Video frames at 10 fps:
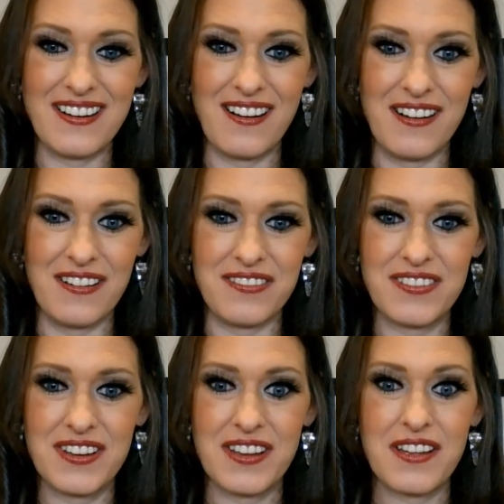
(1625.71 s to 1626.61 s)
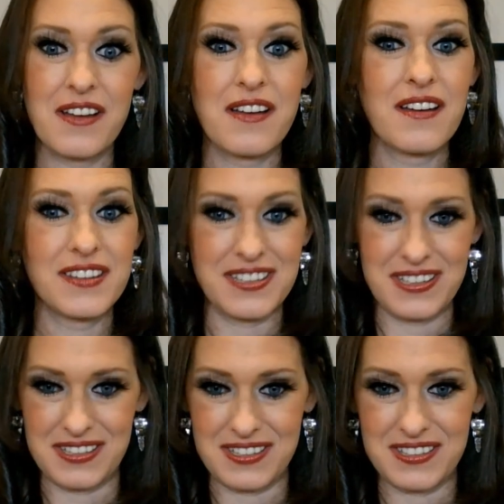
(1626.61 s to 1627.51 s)
of
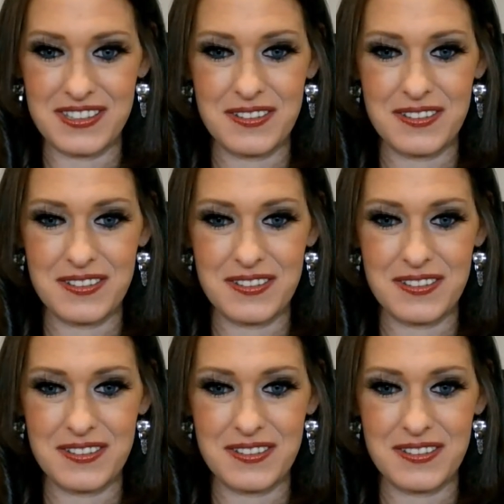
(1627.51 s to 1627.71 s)
TikTok.